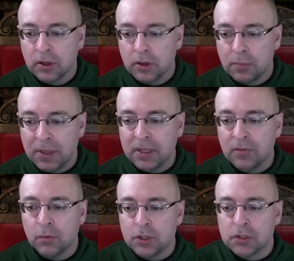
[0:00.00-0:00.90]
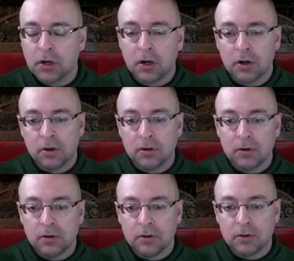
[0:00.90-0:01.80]
many of which are
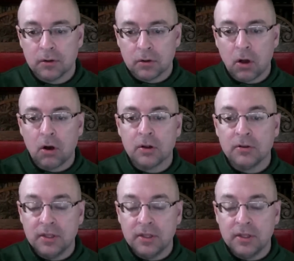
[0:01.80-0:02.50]
long,